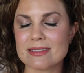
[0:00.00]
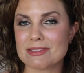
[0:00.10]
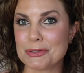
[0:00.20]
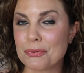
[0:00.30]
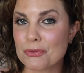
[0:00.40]

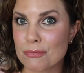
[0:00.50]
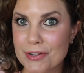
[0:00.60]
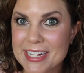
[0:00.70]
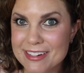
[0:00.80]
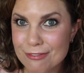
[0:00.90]
do
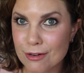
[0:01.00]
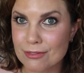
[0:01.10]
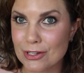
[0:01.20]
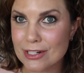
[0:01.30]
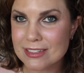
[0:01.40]
3
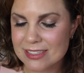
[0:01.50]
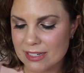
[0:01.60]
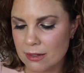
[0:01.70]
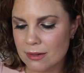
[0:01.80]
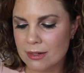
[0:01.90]
different
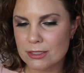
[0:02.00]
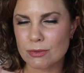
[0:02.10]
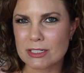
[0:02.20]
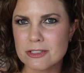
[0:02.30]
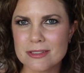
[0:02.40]
looks.
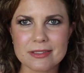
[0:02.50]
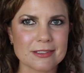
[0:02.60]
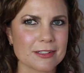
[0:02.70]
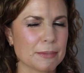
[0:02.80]
Swatches are